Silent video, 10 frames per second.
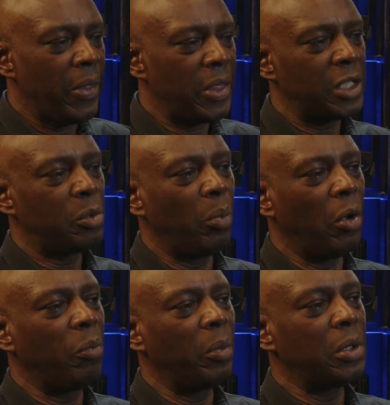This
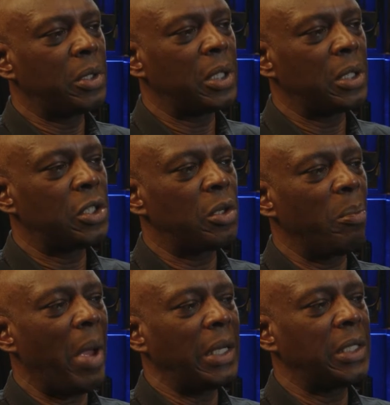movement has
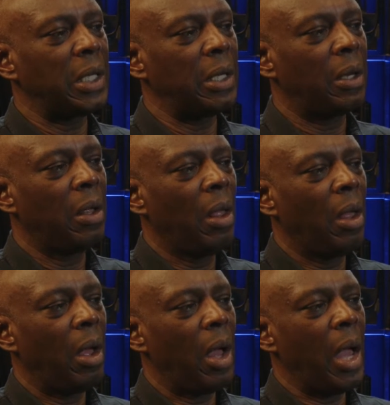cemented
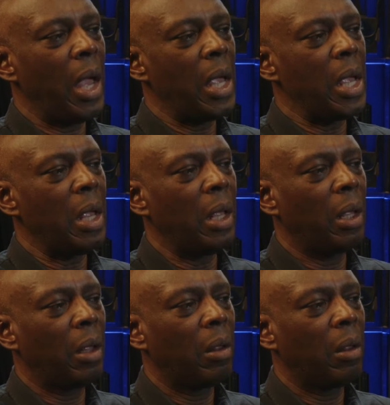a